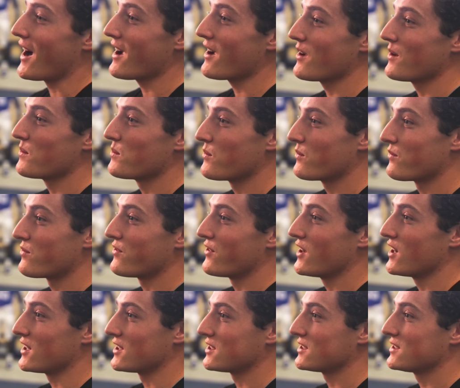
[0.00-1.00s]
I
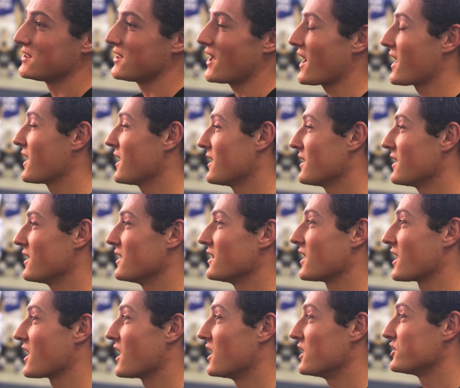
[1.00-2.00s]
finished second in
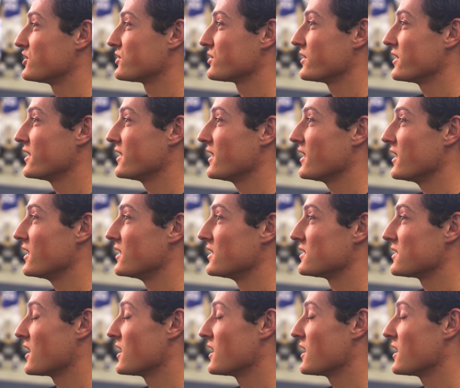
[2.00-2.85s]
the country in